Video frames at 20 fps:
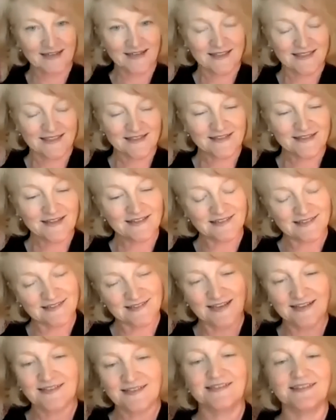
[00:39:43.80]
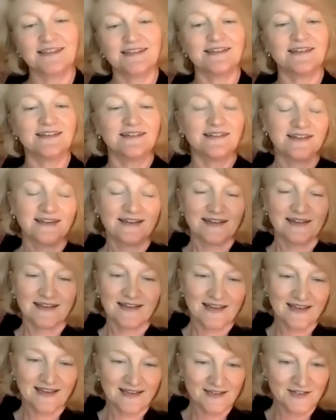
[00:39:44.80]
The less sexy
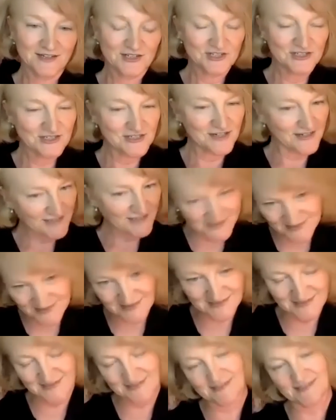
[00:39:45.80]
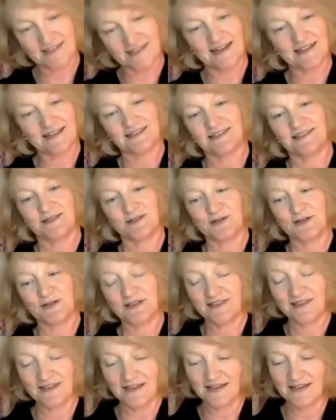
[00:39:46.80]
and just as necessary
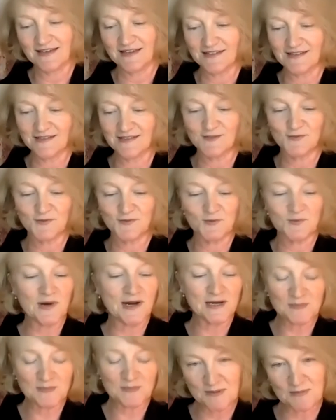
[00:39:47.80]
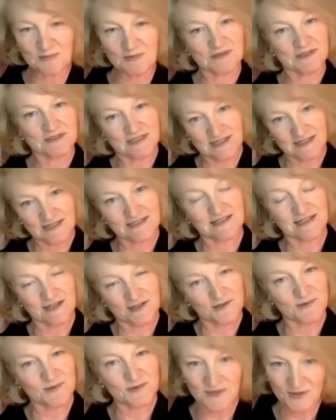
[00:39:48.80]
thing is for white people to get
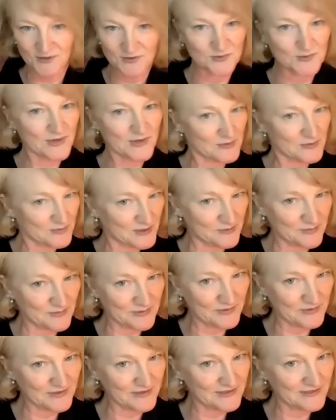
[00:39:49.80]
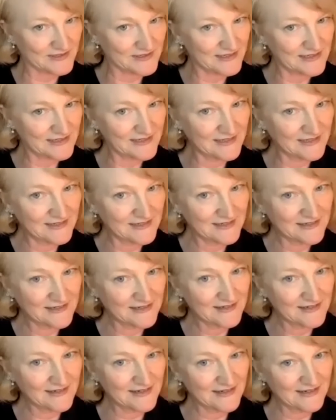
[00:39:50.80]
together with other white people
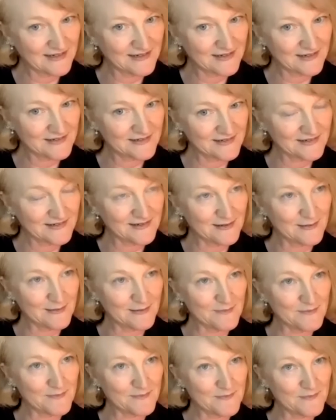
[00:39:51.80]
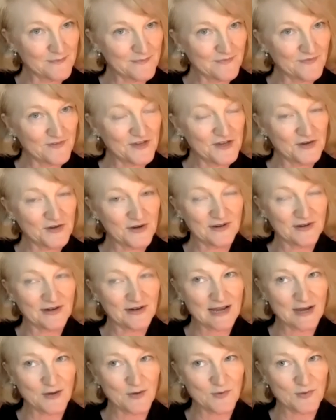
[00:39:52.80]
and figure out
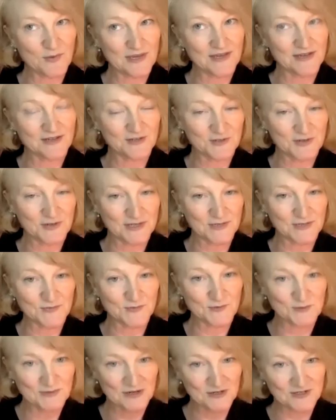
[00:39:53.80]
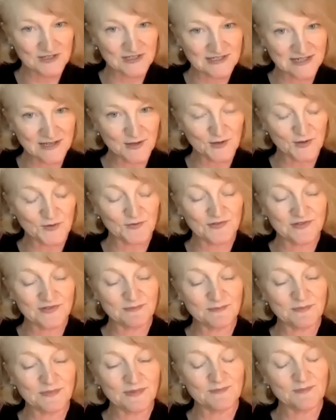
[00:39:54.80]
how we transform ourselves.
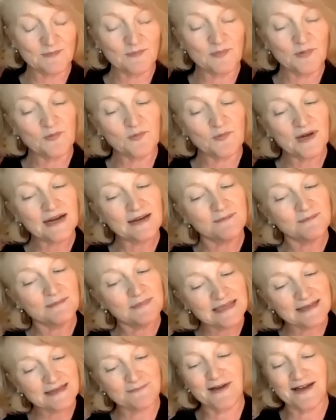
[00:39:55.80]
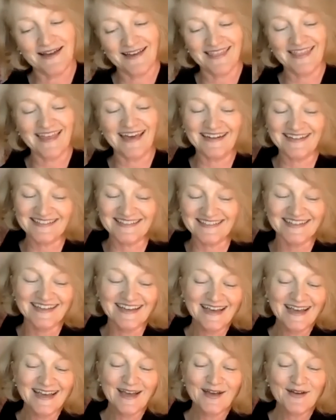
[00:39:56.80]
But what I mean by that is,
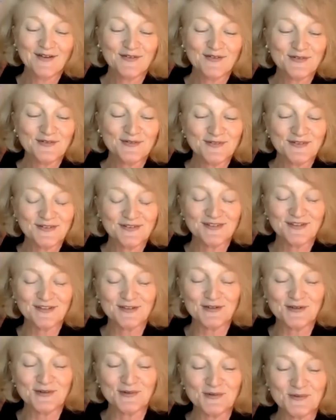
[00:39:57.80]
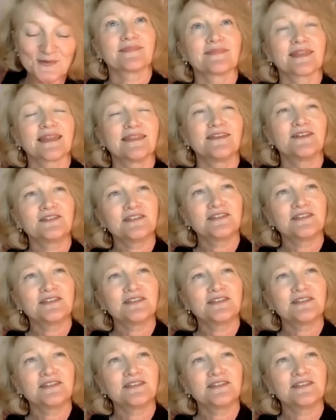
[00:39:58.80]
you know, there's